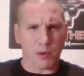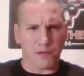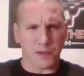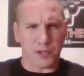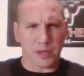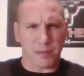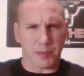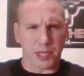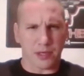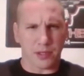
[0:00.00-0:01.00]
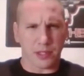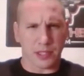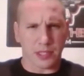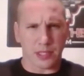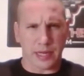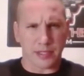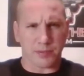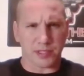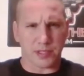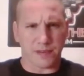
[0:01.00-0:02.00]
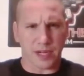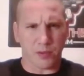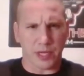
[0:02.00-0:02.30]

while we're filling up, I'm gonna get all the announcement stuff out of